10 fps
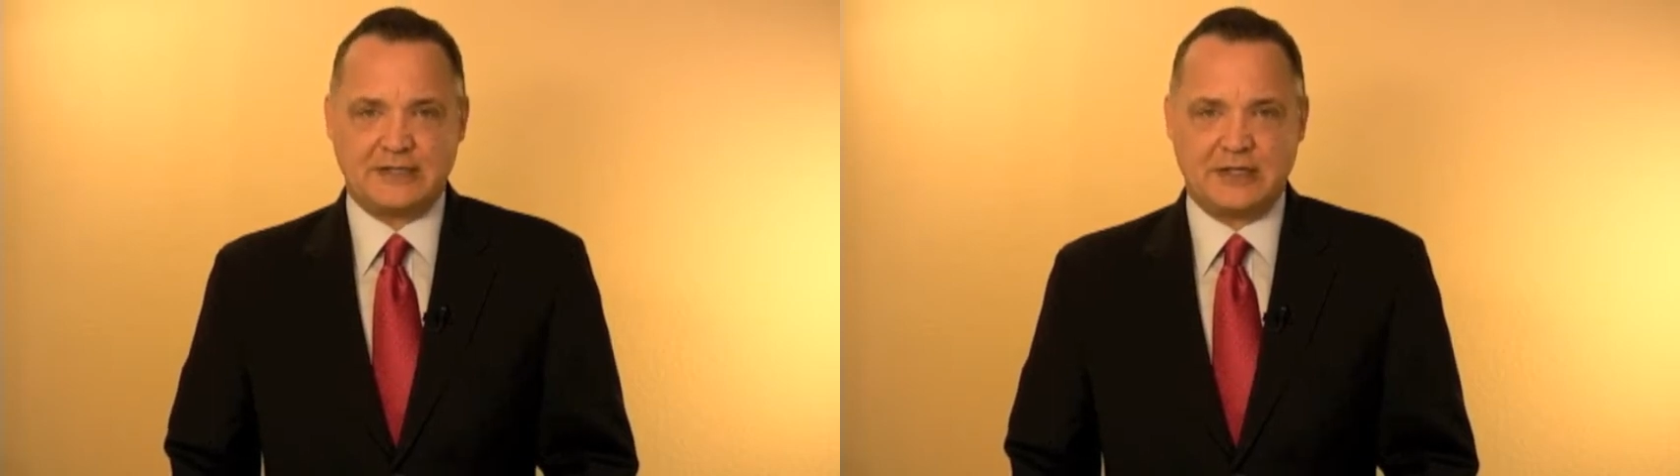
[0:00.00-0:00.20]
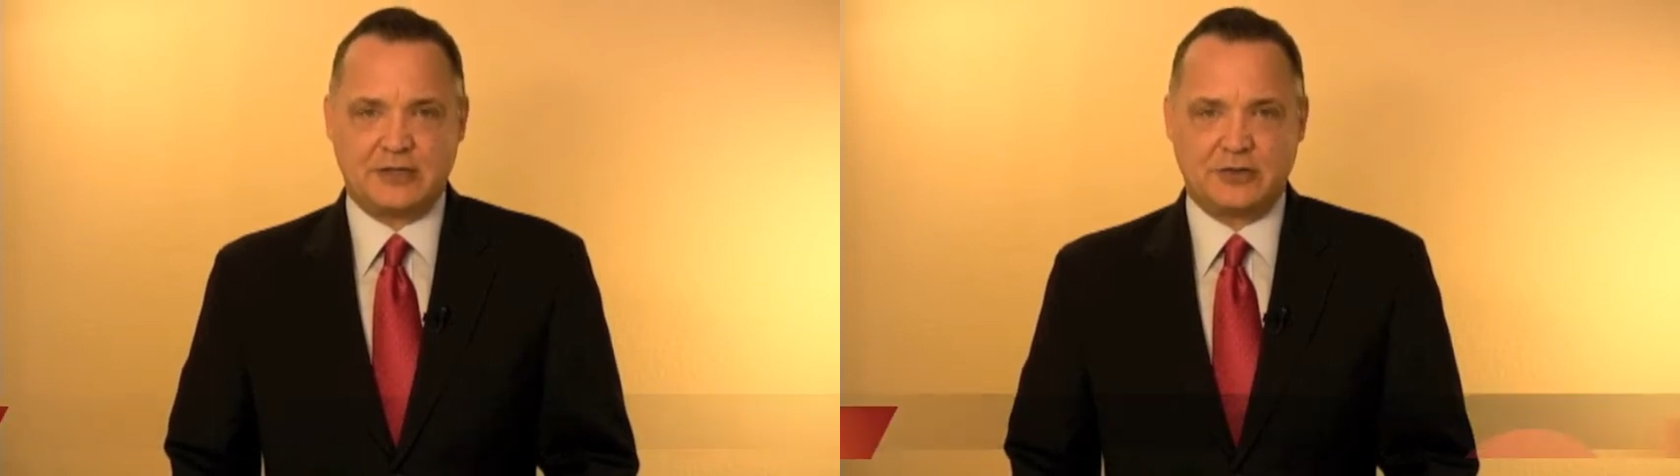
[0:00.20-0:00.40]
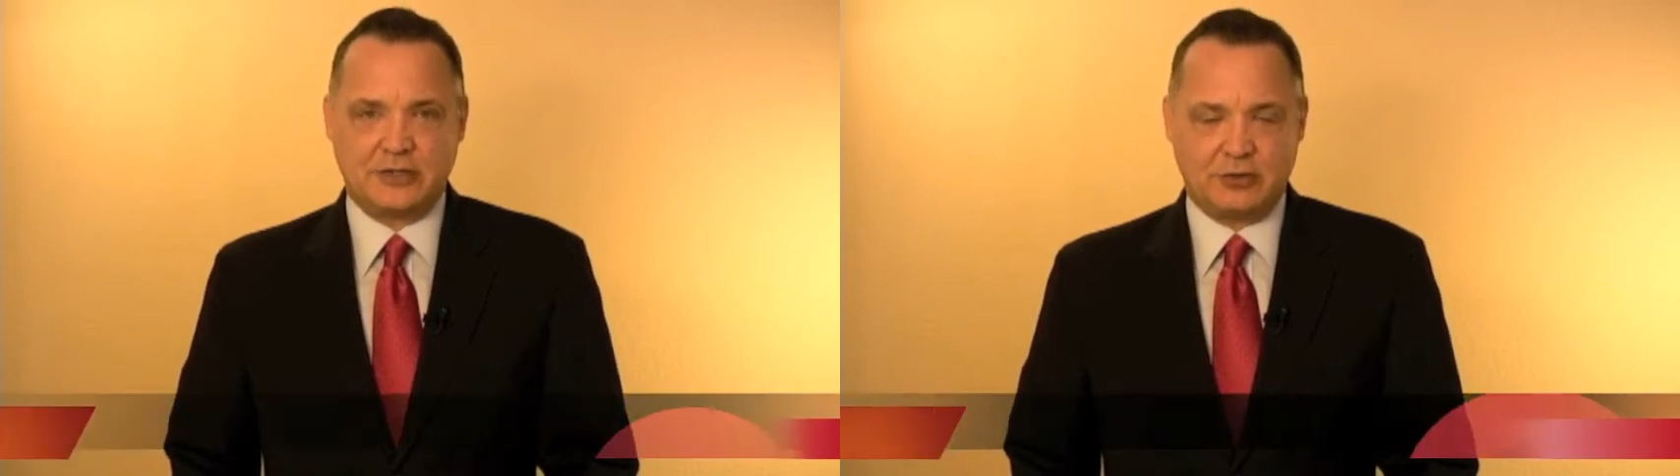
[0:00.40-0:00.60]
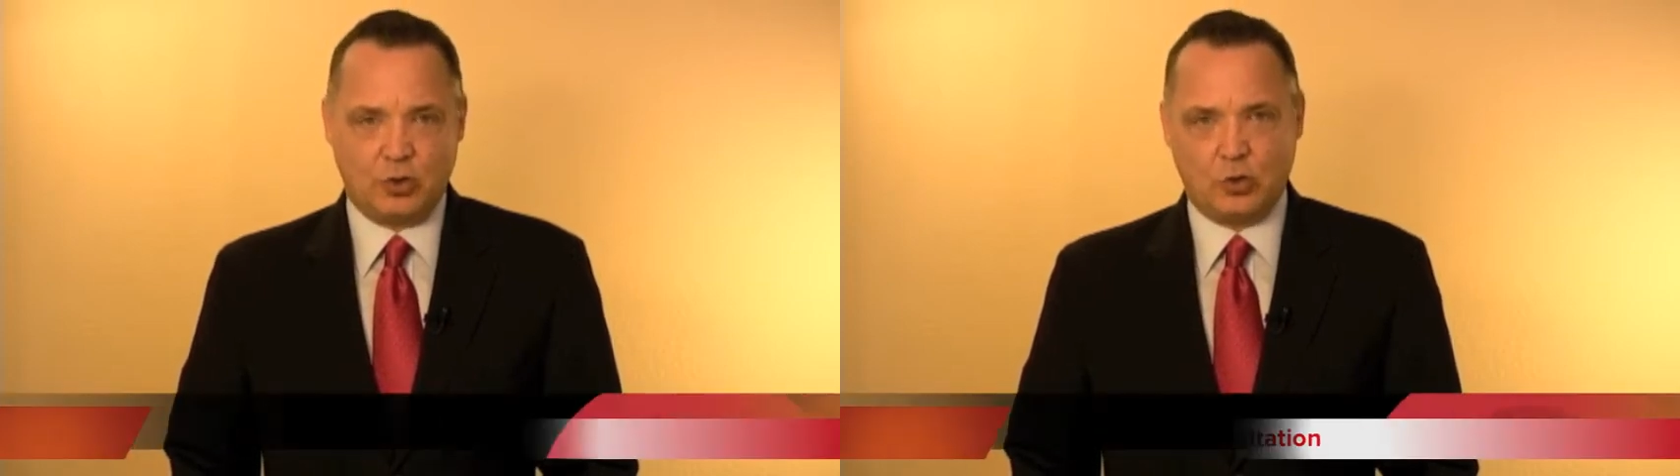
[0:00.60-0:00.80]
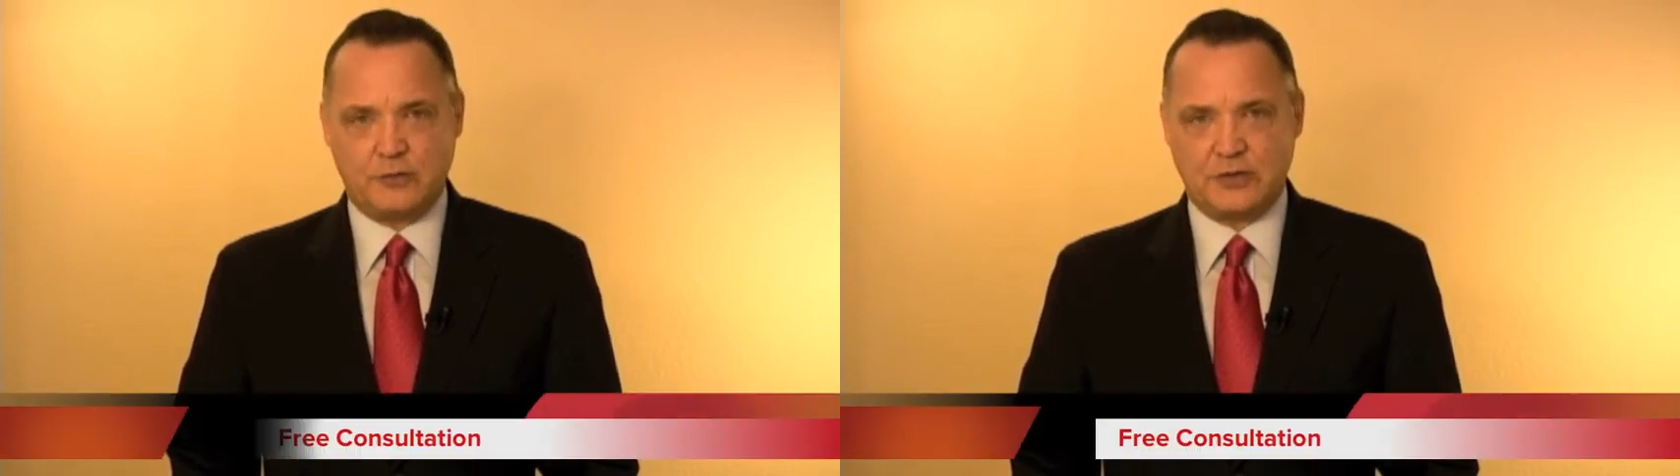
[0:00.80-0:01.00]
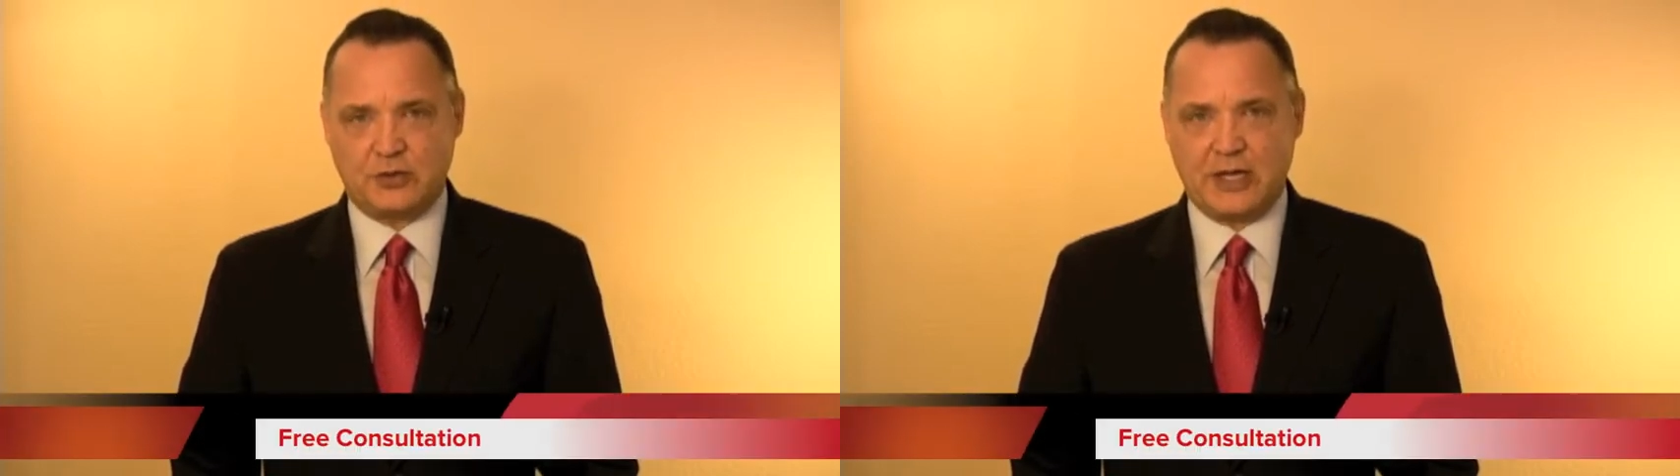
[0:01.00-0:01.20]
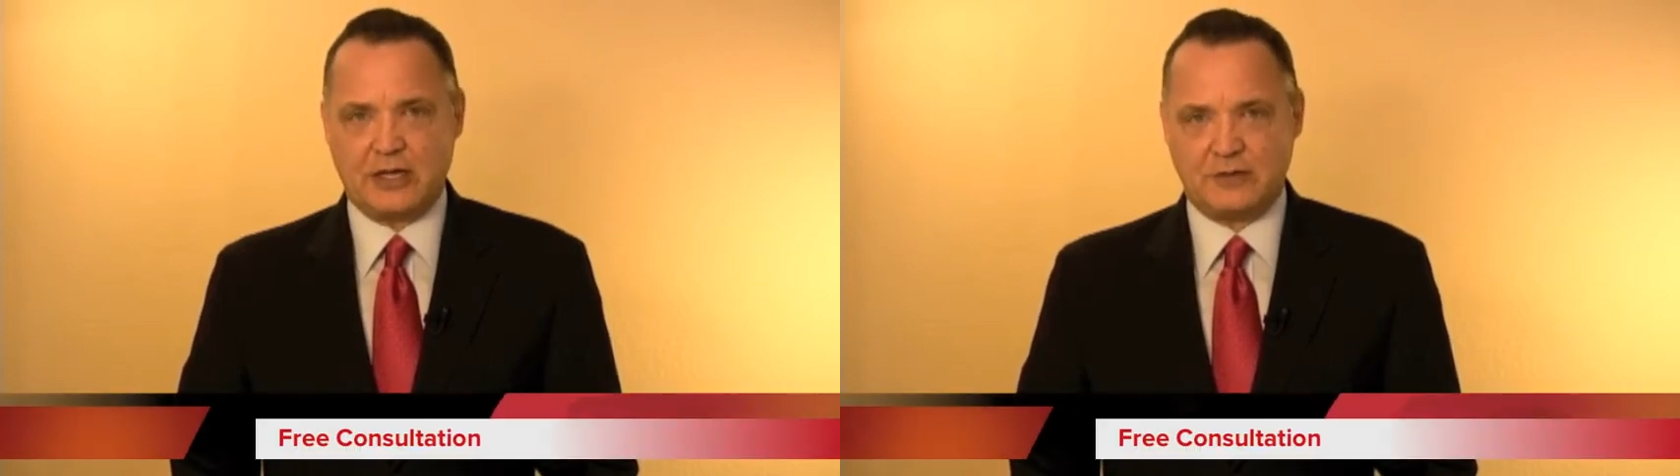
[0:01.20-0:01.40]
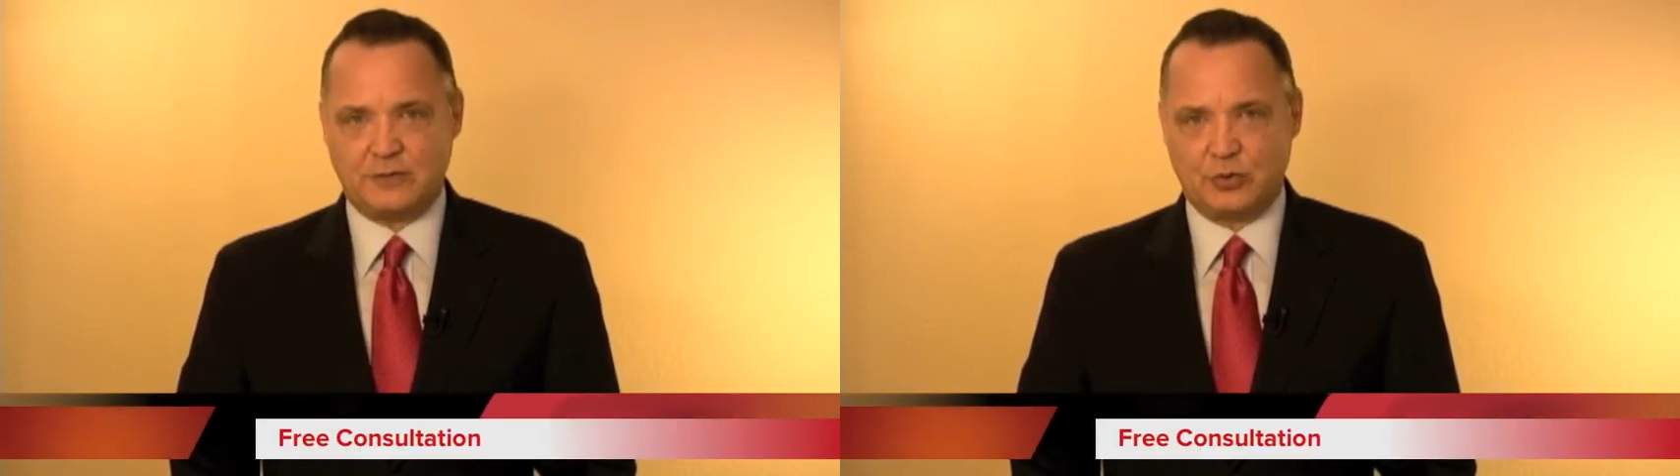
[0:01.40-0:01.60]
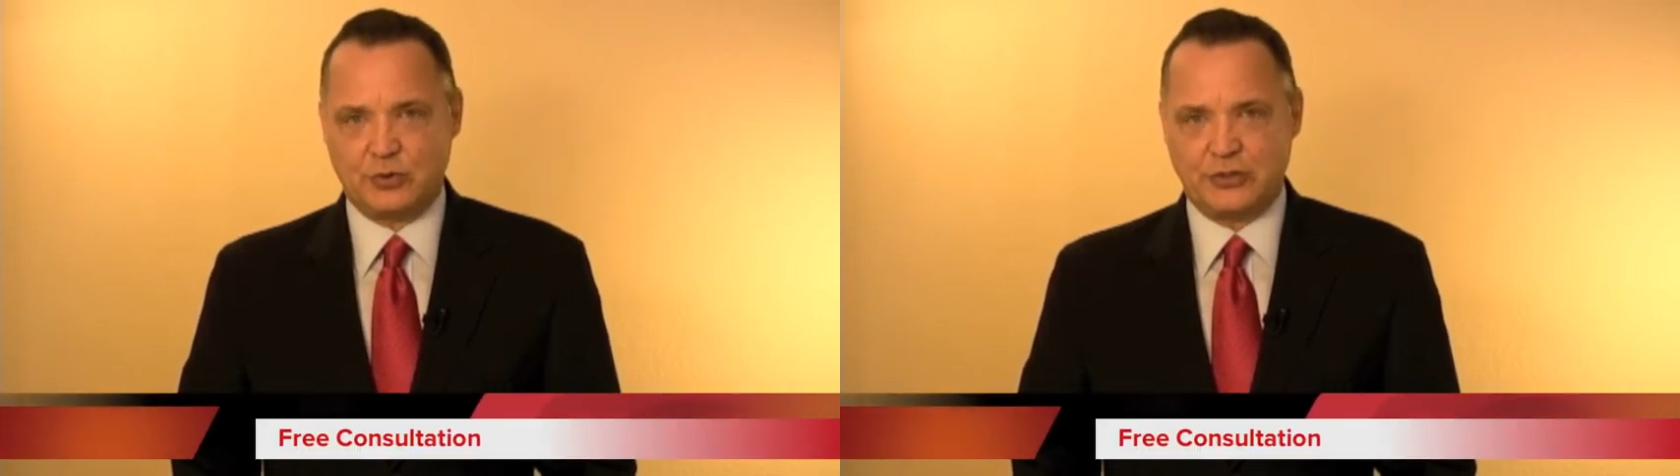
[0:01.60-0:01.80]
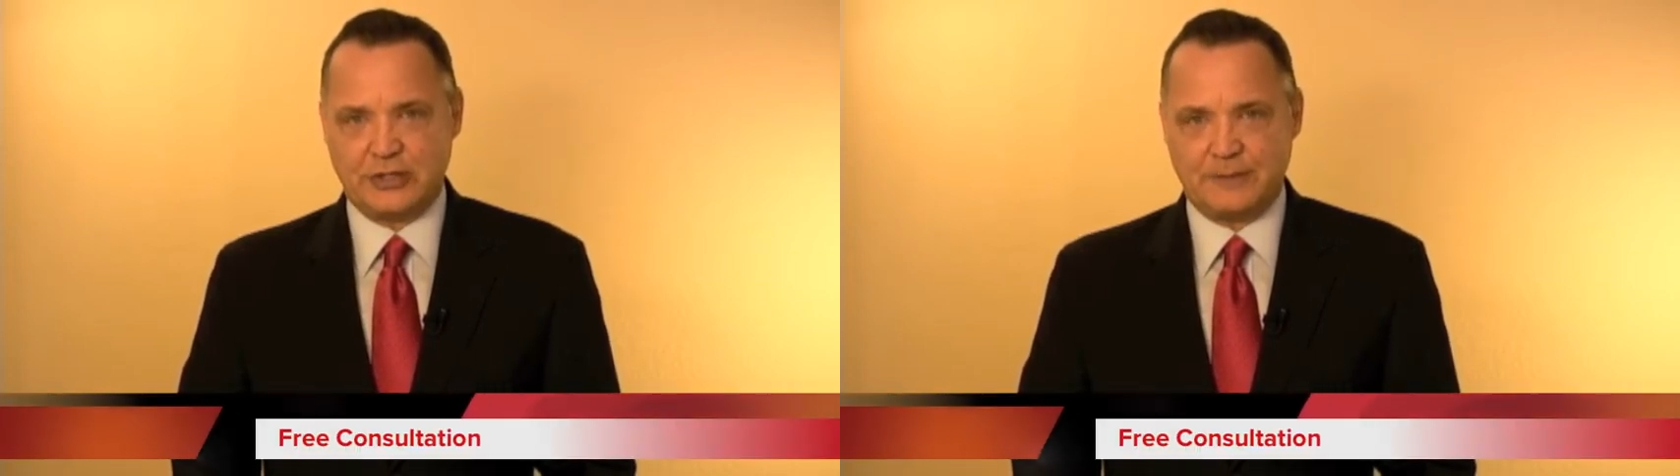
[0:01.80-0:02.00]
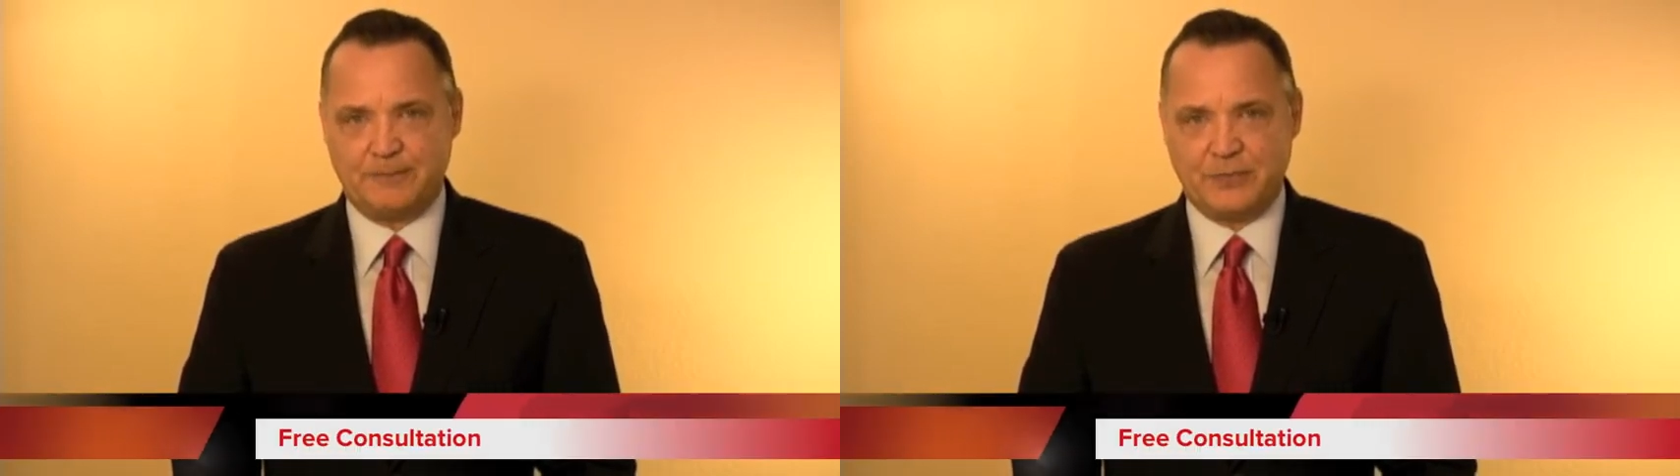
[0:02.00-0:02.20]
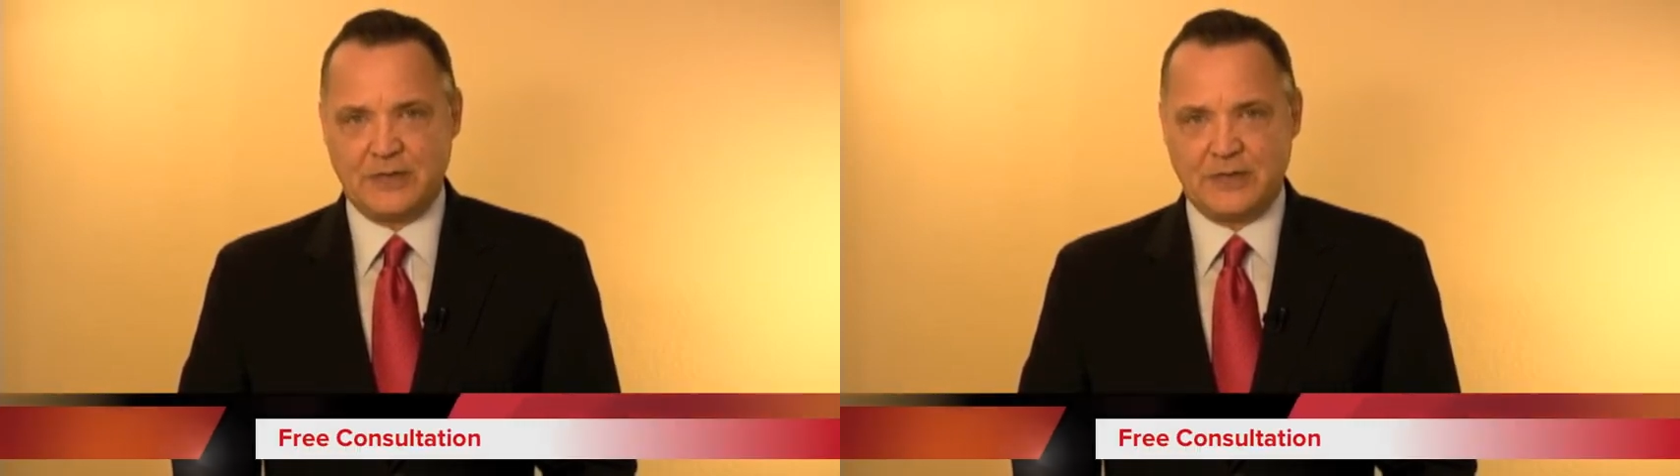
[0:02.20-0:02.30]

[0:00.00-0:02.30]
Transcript: Center in Coleville, California.